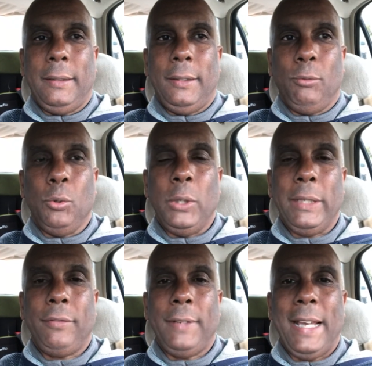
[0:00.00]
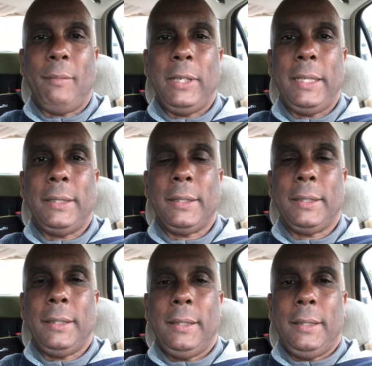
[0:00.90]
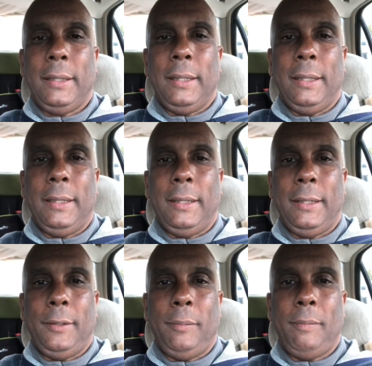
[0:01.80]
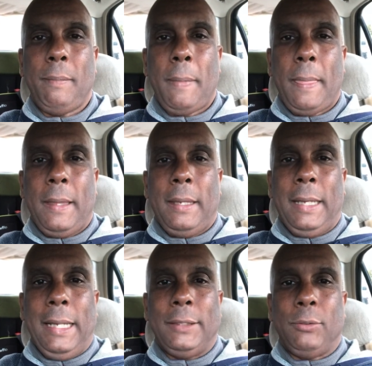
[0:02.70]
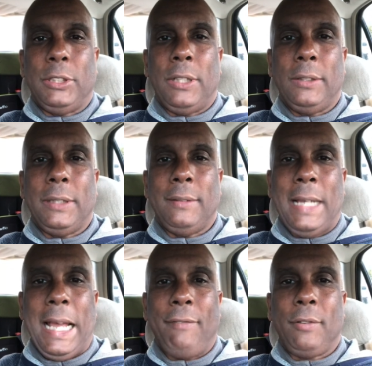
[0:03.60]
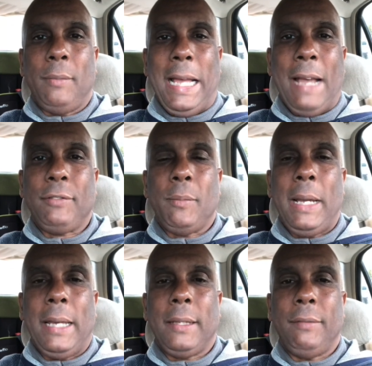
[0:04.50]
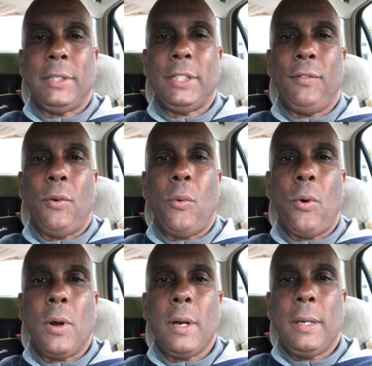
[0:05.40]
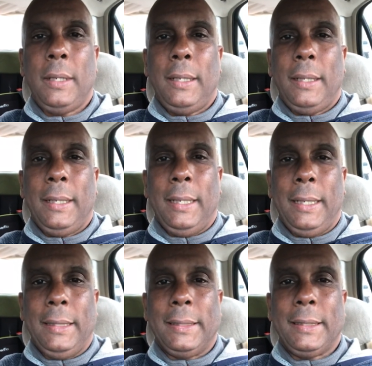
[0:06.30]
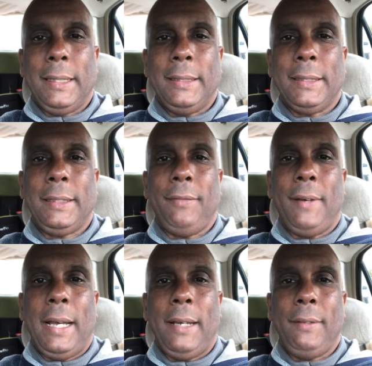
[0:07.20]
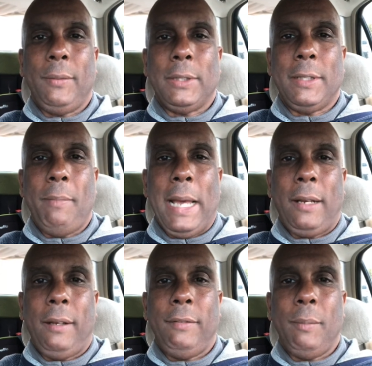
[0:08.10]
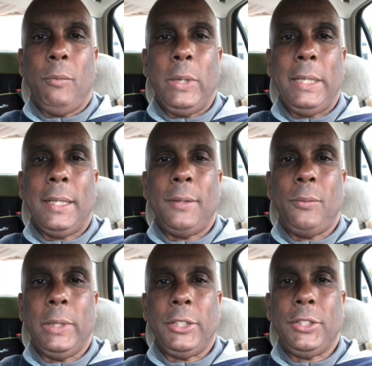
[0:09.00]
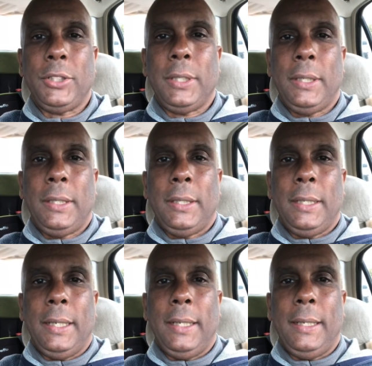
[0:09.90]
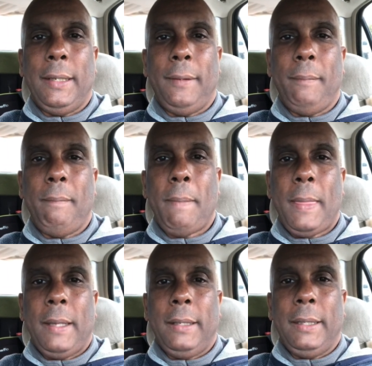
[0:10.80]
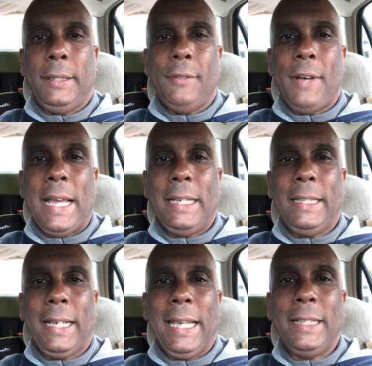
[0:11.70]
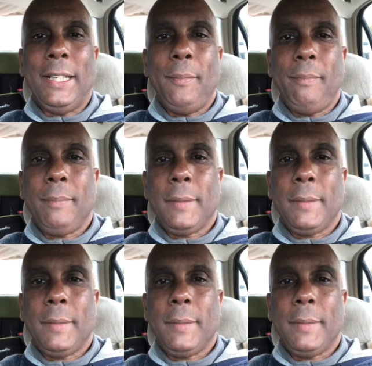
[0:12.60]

ruling families um, as a result of the aftermath of a civil war. In 1665, there was the Battle of Mbwila, which um, divided the kingdom.